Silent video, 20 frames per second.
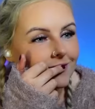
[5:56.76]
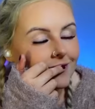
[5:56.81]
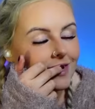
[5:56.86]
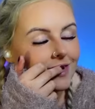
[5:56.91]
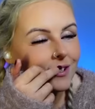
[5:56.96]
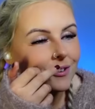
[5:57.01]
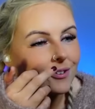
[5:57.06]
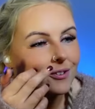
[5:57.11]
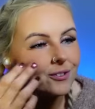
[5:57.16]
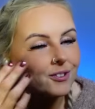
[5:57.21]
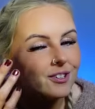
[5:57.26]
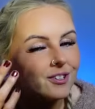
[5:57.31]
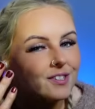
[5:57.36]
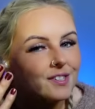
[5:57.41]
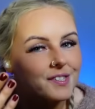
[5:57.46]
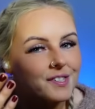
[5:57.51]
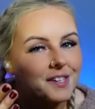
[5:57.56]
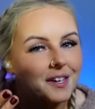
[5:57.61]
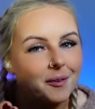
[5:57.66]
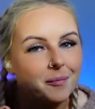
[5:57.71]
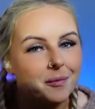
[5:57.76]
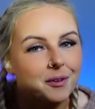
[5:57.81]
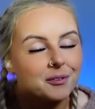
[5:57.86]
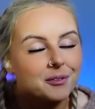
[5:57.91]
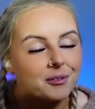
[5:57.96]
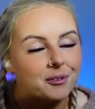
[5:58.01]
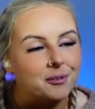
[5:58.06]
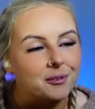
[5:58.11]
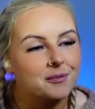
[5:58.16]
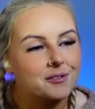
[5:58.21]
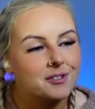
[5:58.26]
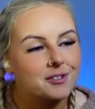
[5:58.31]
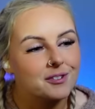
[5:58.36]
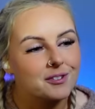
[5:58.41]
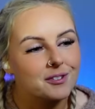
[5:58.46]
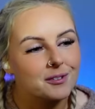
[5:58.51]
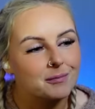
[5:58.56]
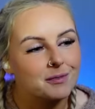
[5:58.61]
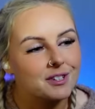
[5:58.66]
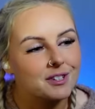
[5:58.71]
They all look the same. I thought there was going
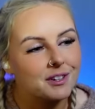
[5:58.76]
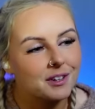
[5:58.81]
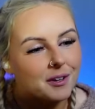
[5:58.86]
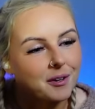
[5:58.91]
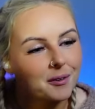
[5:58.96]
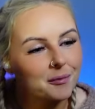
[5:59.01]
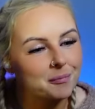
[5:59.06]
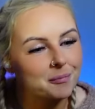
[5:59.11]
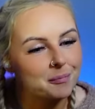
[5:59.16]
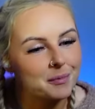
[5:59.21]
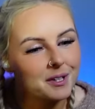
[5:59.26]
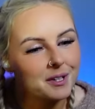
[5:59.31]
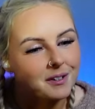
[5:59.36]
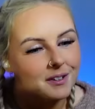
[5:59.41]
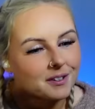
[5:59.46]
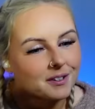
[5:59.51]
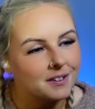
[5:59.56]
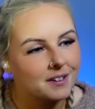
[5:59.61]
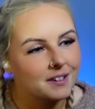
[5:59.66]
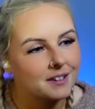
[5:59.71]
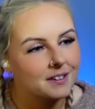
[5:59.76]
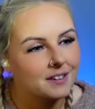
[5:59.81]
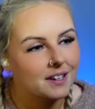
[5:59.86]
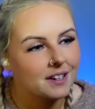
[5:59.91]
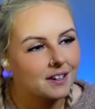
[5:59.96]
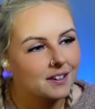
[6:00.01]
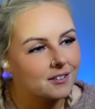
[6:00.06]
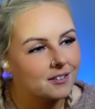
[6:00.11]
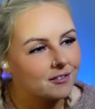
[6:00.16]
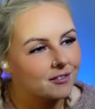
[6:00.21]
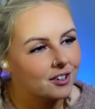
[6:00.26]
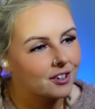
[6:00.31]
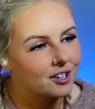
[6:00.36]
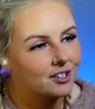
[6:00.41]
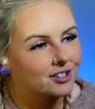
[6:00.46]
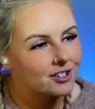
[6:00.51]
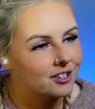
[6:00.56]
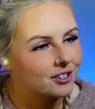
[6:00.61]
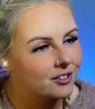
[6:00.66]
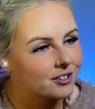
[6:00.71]
to be like a big king
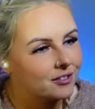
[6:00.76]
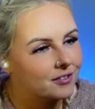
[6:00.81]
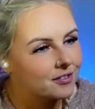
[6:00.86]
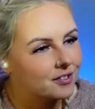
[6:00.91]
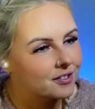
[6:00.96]
version of